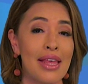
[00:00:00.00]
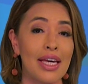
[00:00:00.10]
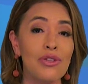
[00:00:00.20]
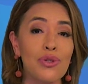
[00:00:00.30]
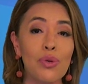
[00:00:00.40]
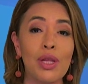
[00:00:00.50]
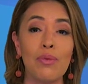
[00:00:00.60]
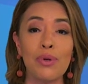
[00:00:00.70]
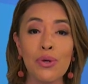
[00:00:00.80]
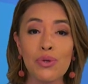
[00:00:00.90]
They assumed that
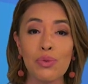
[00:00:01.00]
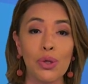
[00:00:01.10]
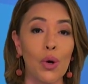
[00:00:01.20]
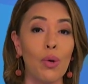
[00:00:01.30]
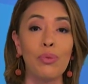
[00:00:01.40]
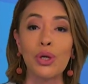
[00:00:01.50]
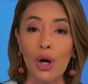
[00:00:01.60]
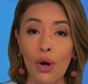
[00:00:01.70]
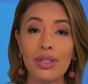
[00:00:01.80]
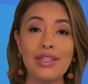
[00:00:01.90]
abuse would go up
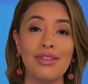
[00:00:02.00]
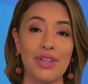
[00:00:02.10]
regardless